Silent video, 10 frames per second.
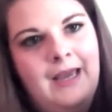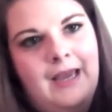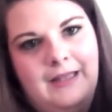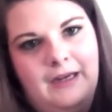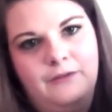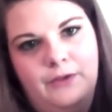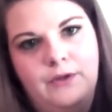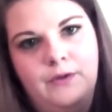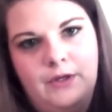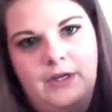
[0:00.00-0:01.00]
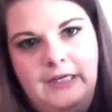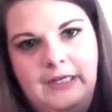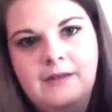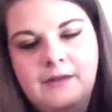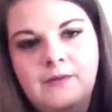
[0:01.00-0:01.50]
and therefore you could
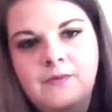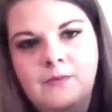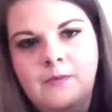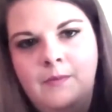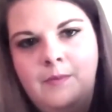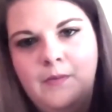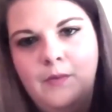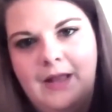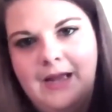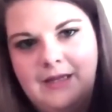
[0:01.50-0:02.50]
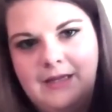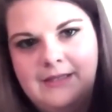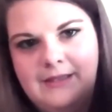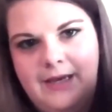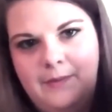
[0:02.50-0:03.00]
be more likely to
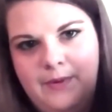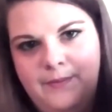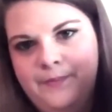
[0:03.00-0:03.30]
slip.